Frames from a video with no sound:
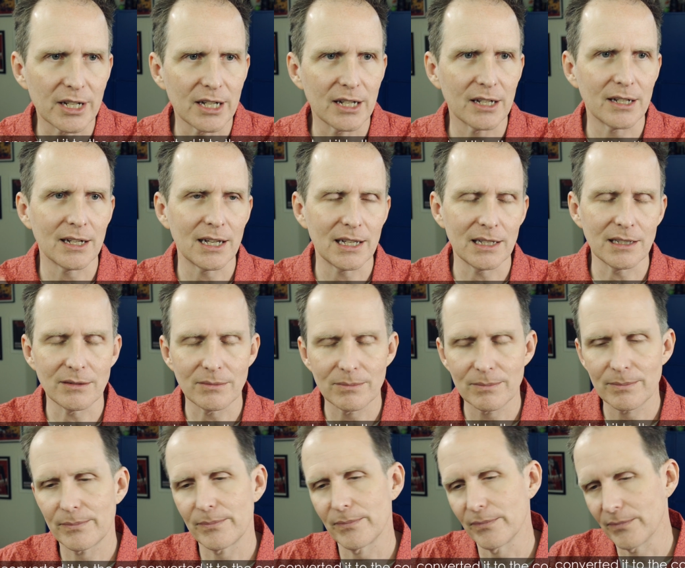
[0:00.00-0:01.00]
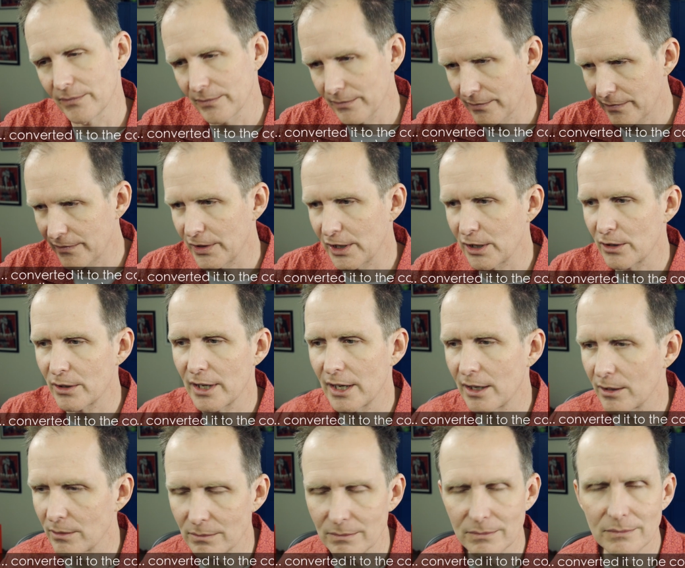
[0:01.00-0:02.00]
it and I figured
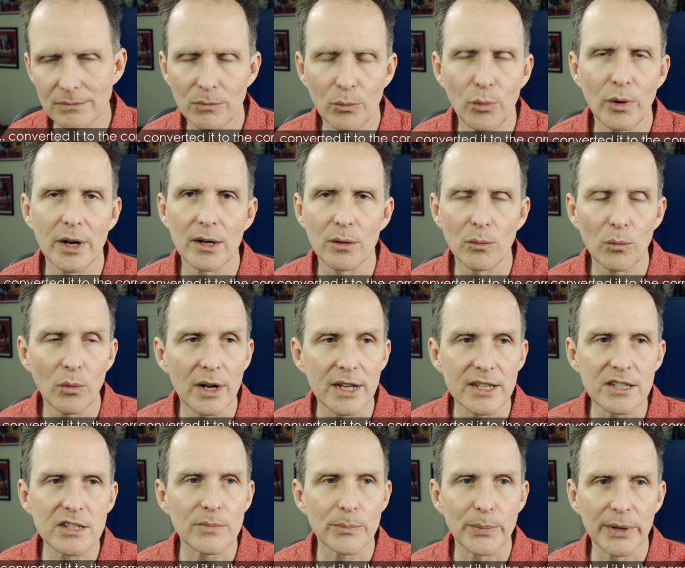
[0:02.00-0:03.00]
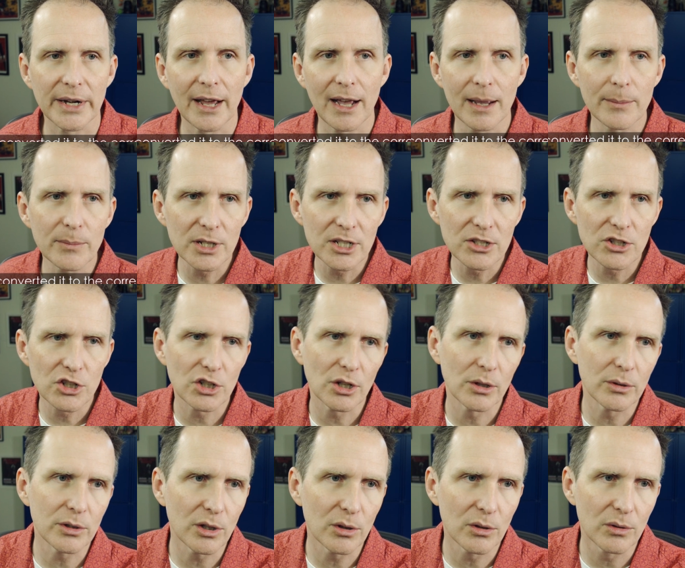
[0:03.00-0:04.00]
out where it was, but I'm gonna show
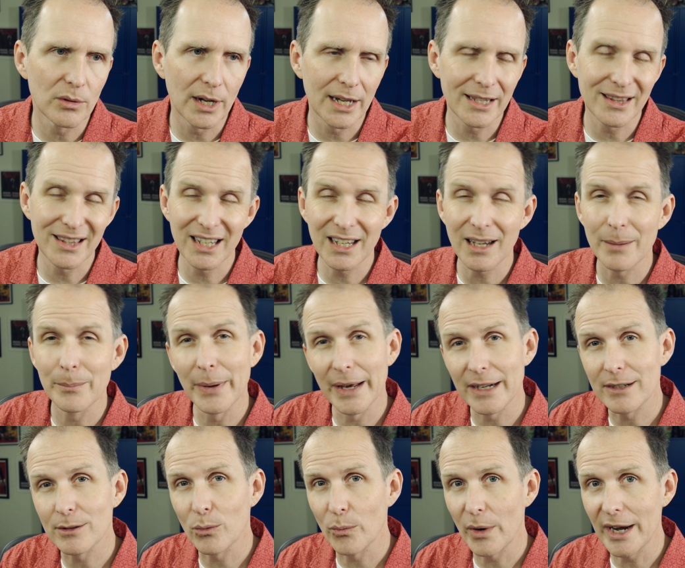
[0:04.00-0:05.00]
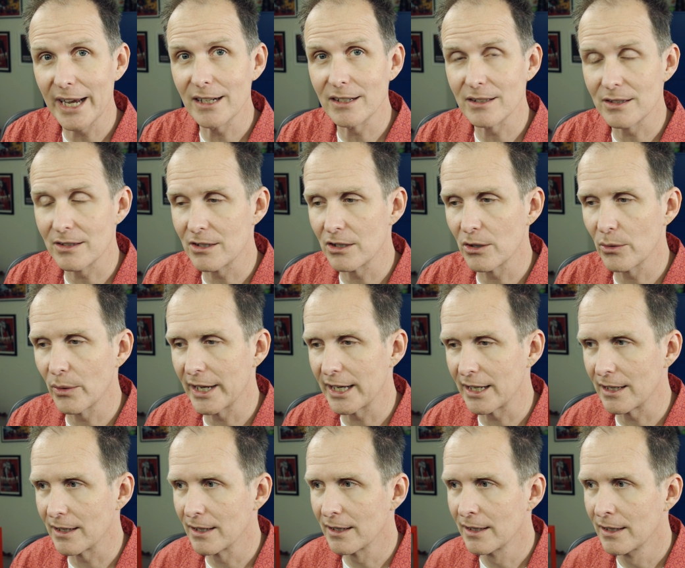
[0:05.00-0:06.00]
you, I think, a better way to do it
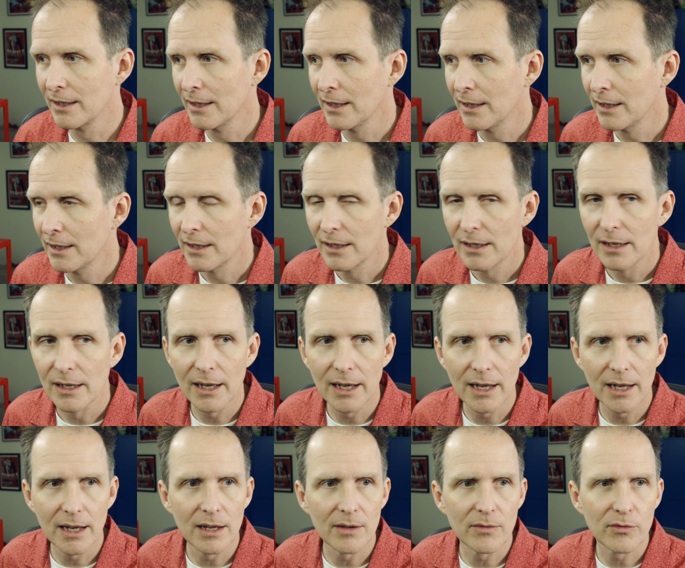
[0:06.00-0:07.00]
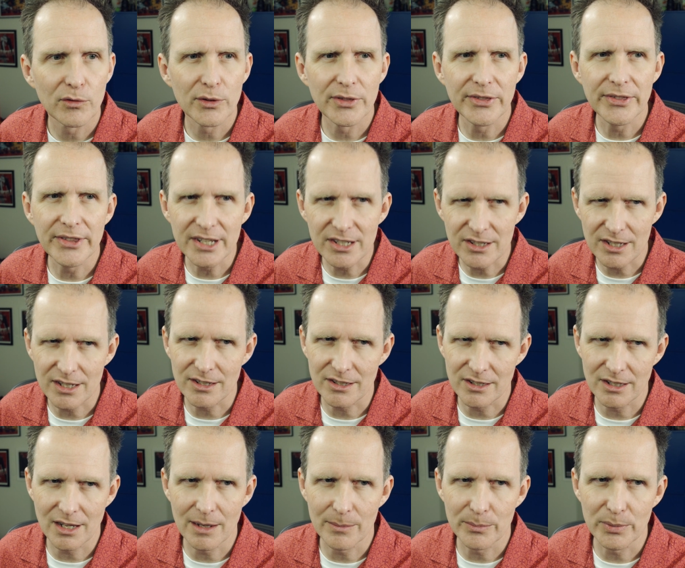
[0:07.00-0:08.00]
for this
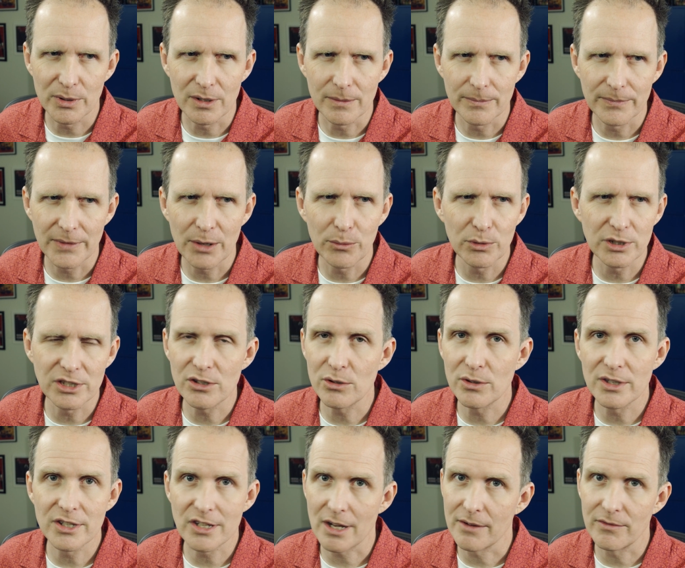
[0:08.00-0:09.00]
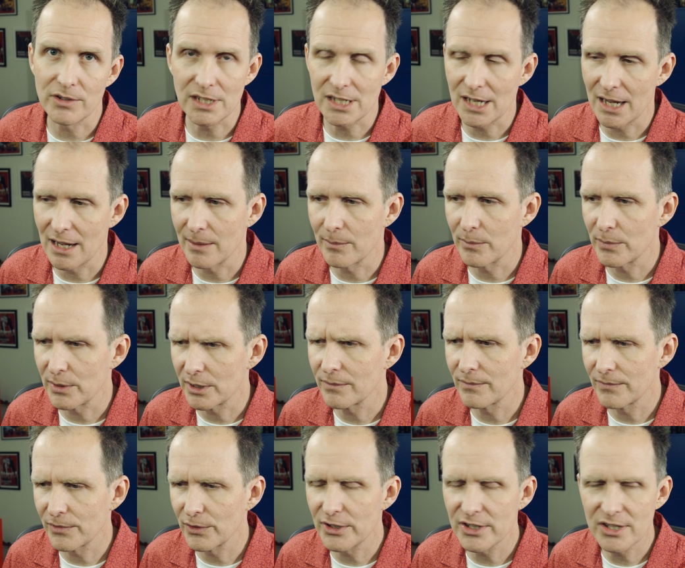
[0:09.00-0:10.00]
example. I wouldn't do this every time, but
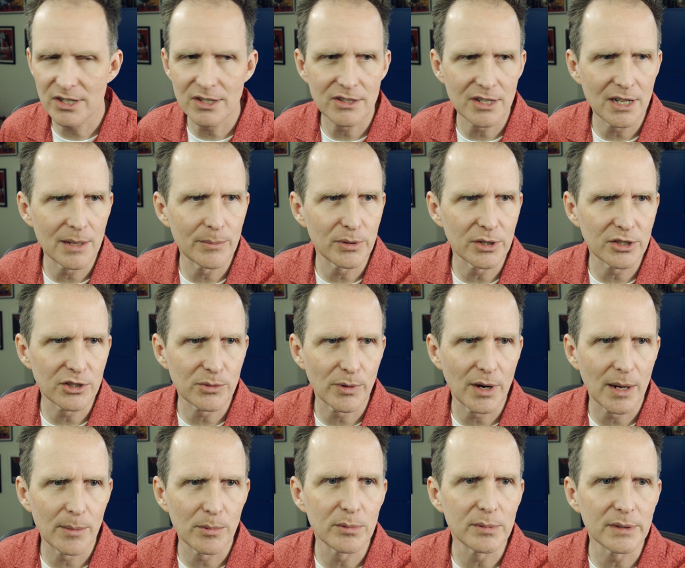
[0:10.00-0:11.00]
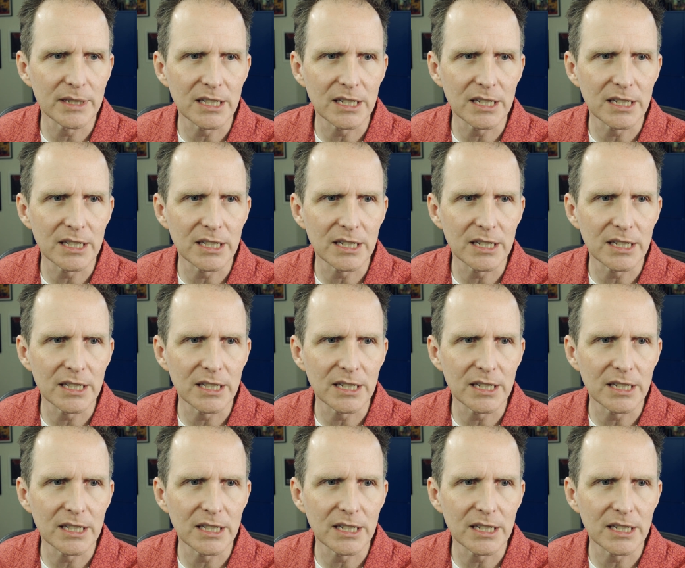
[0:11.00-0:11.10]
for this example, it's probably